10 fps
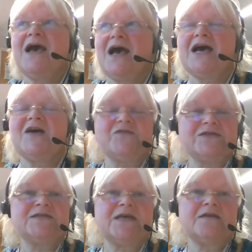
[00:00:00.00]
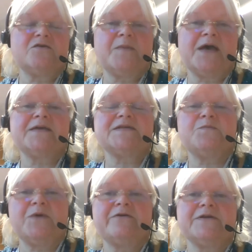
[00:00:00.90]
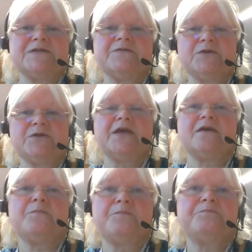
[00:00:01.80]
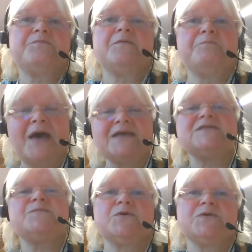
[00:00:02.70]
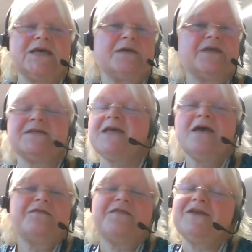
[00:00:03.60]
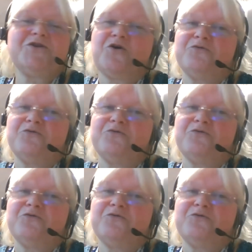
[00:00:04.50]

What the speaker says: I have to say, though, my experience of looking at the passport type things, they're not